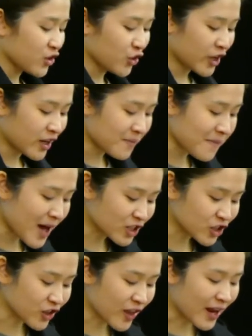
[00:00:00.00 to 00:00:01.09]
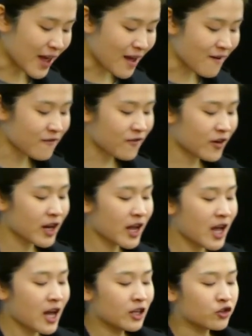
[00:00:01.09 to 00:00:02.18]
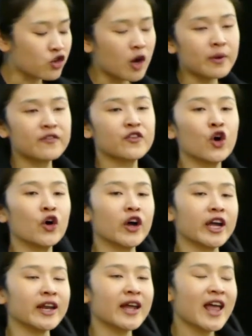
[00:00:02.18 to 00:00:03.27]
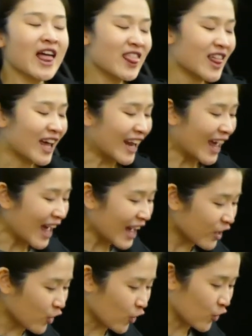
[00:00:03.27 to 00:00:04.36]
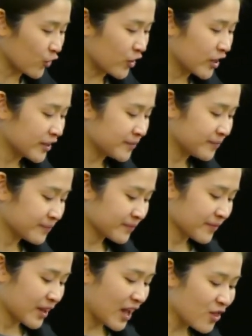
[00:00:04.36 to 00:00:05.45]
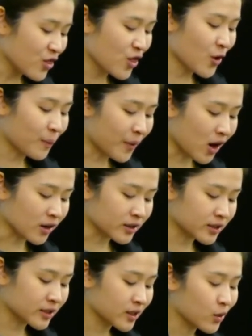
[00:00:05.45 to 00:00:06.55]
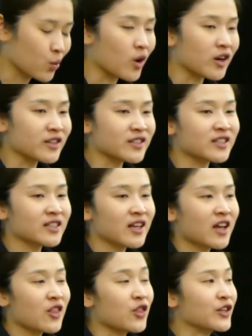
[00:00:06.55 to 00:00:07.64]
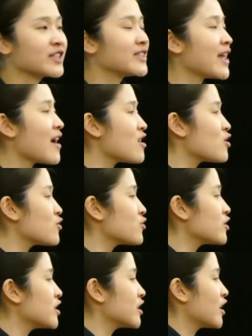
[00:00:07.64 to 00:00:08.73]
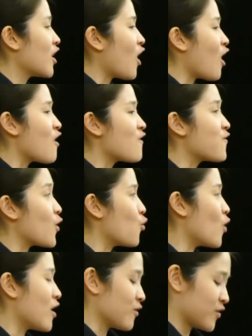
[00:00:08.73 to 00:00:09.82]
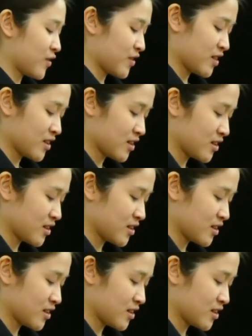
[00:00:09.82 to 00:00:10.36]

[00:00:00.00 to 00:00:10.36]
You can imagine that every drop of coin that echoed in the box was the sound of wealth.